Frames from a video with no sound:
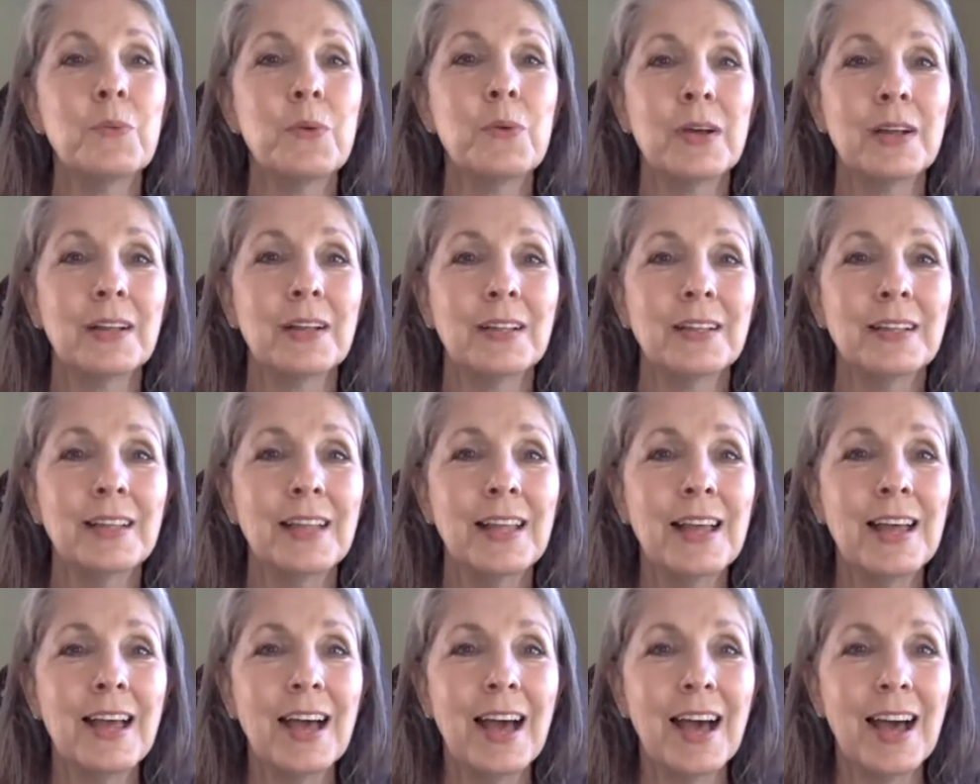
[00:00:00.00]
will,
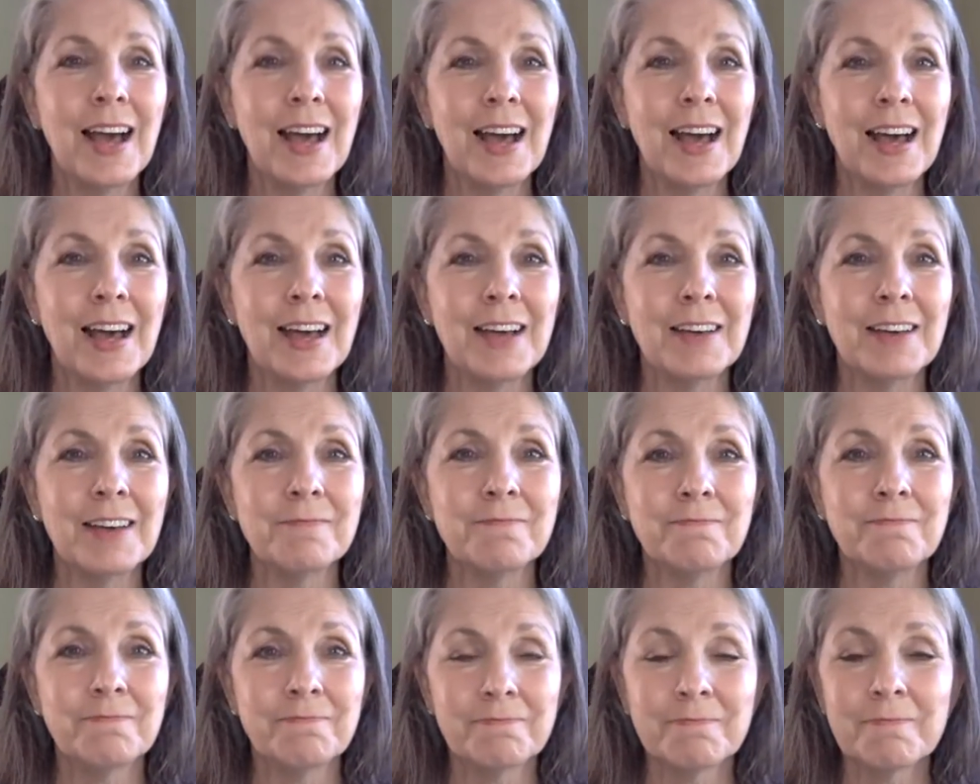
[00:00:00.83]
um,
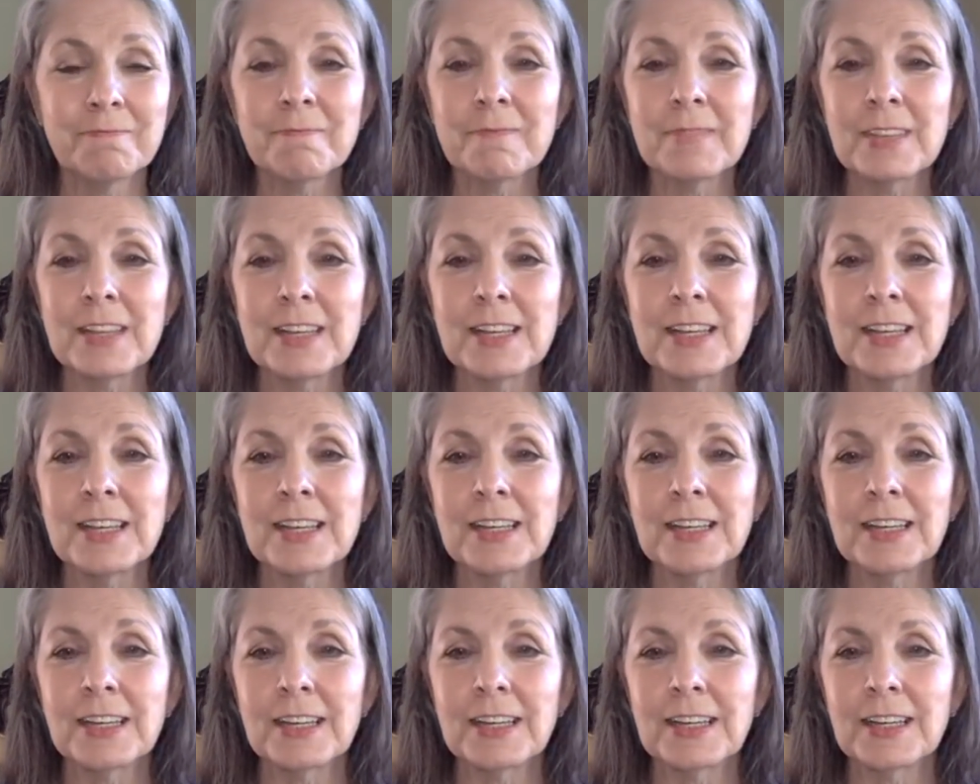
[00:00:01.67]

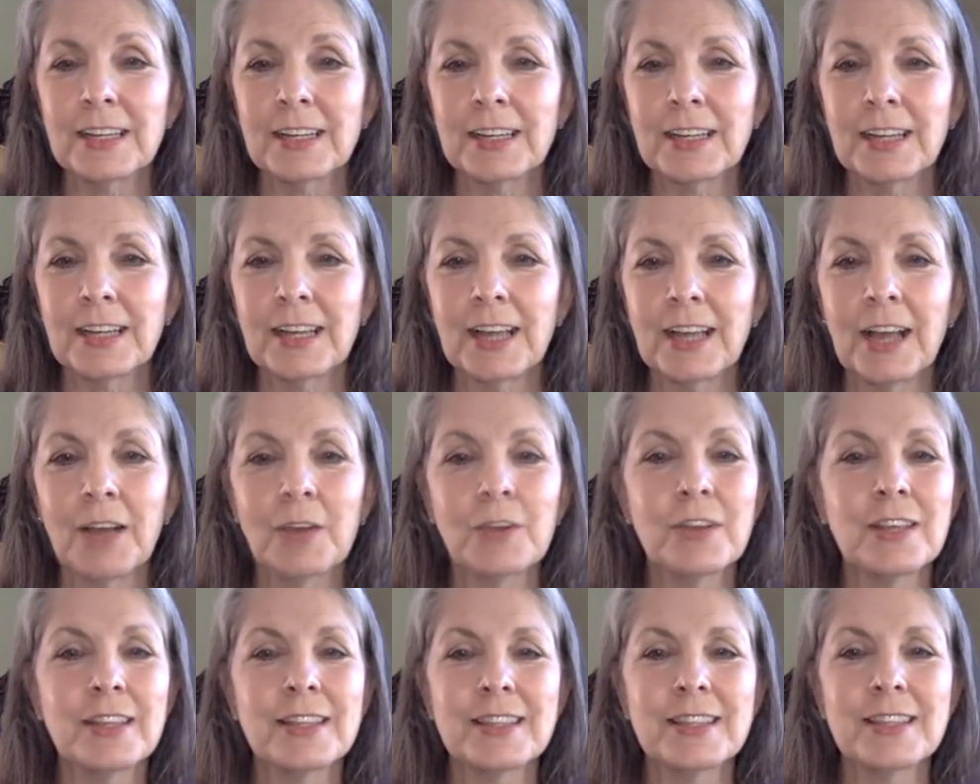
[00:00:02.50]
I'll
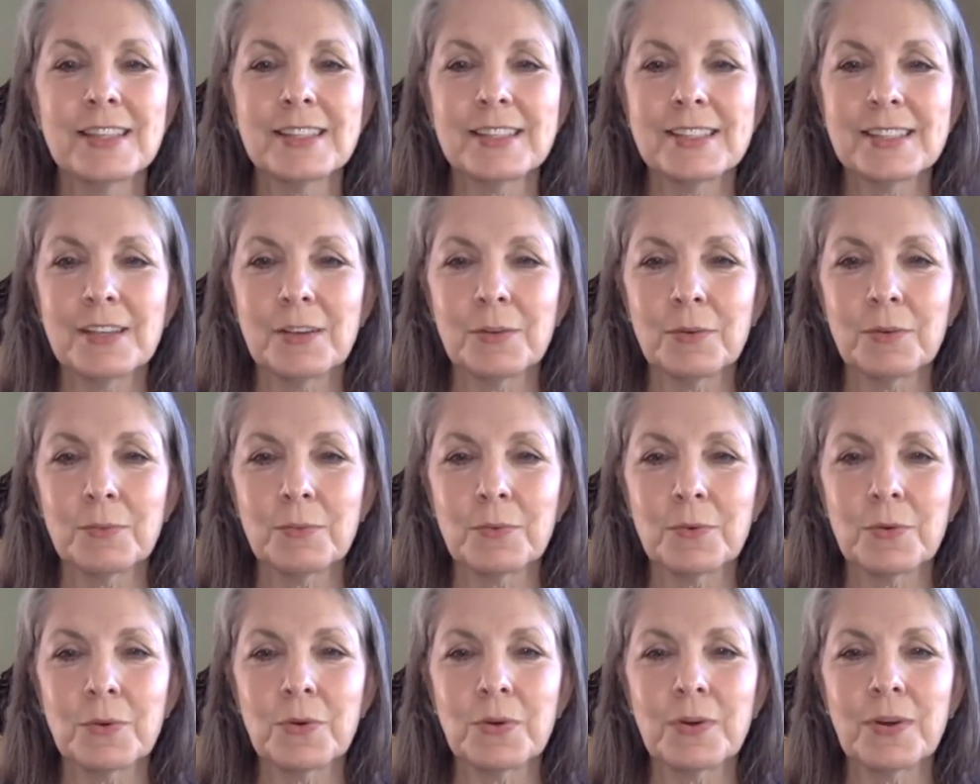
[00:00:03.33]
get this
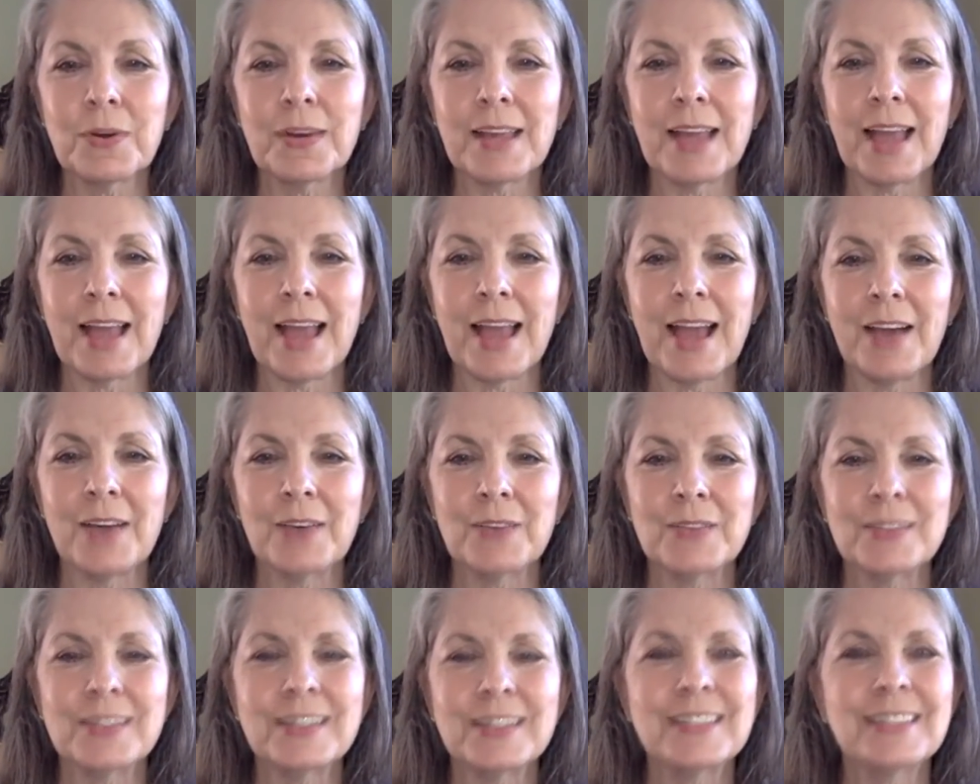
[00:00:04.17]
recording
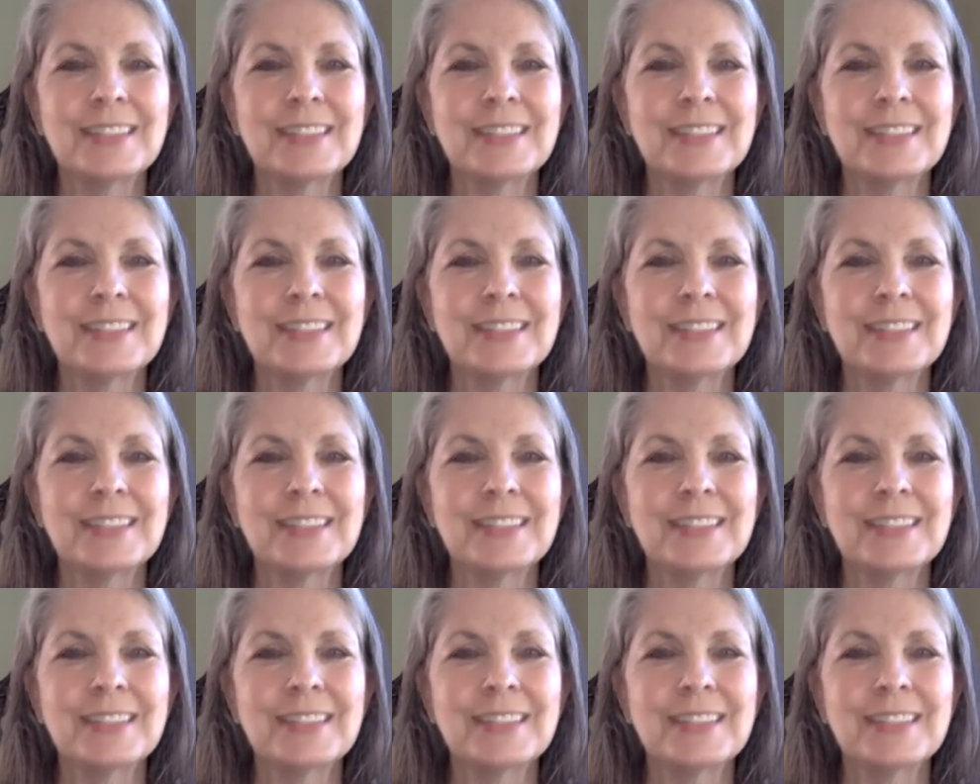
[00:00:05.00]
out.